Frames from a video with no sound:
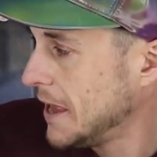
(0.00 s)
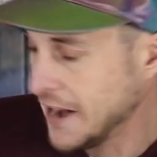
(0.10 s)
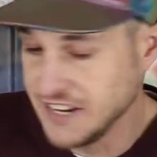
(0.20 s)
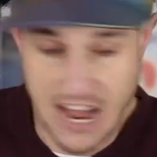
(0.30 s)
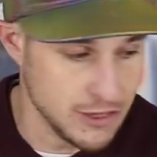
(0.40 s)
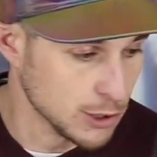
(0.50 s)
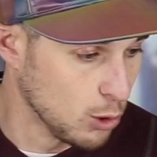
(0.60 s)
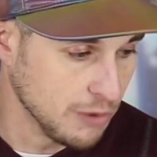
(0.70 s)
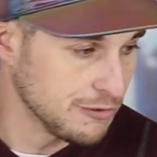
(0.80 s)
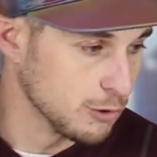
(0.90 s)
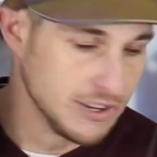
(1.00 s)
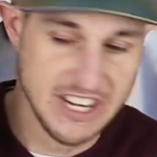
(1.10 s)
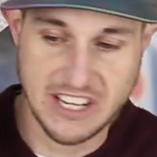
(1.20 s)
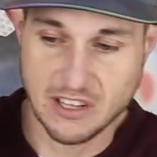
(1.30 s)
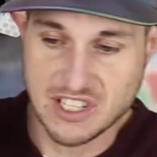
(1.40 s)
And yeah, they're going for
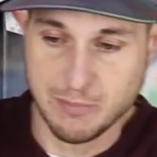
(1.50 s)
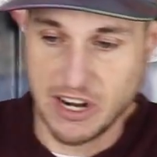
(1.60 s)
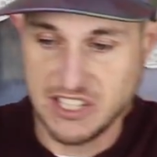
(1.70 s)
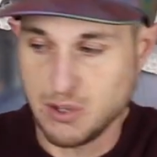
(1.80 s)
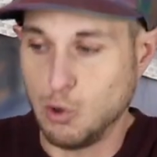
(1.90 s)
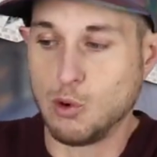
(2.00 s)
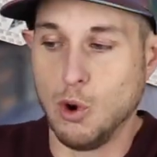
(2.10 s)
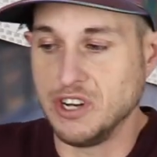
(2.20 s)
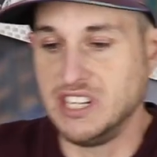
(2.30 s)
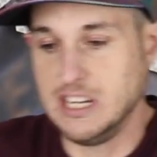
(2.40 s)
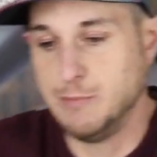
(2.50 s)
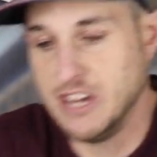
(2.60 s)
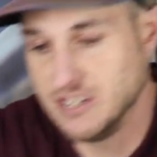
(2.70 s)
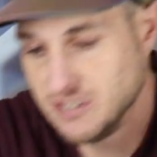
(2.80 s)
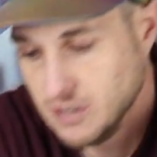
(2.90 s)
ridiculous money. So we'll go on to
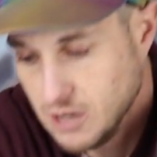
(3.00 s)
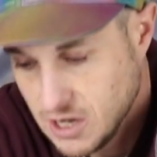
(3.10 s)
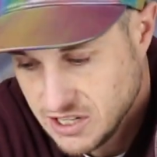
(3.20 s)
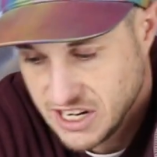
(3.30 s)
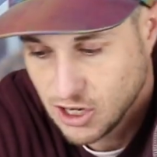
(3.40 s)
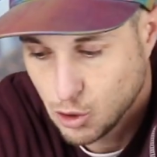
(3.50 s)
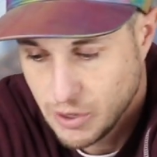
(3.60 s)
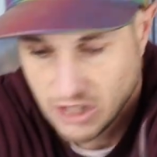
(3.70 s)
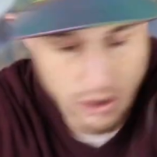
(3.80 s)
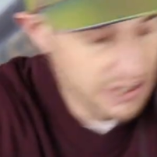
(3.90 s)
eBay and take a quick